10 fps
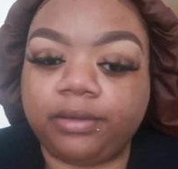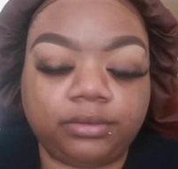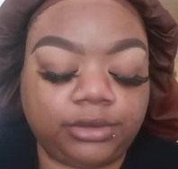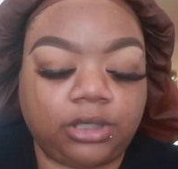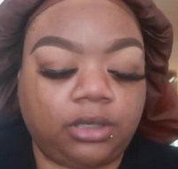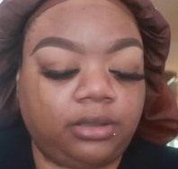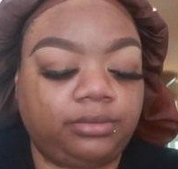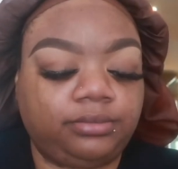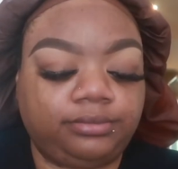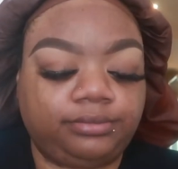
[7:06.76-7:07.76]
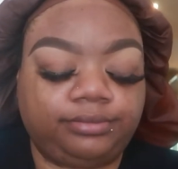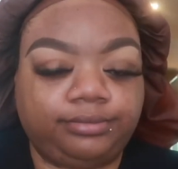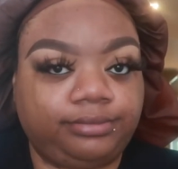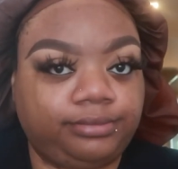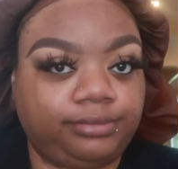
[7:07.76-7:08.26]
y'all,
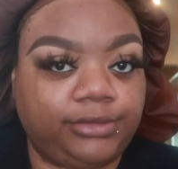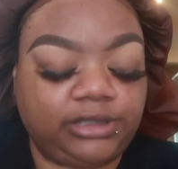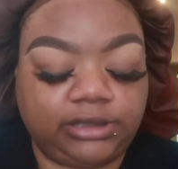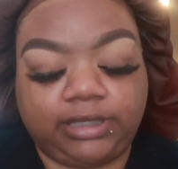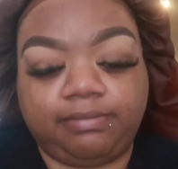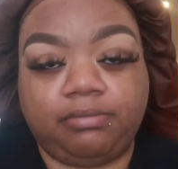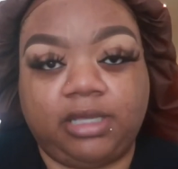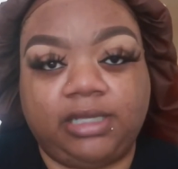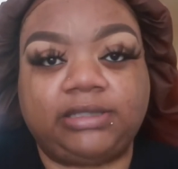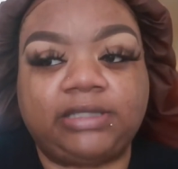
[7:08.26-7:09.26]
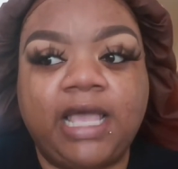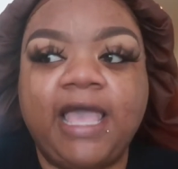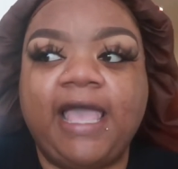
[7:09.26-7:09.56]
this is a mess.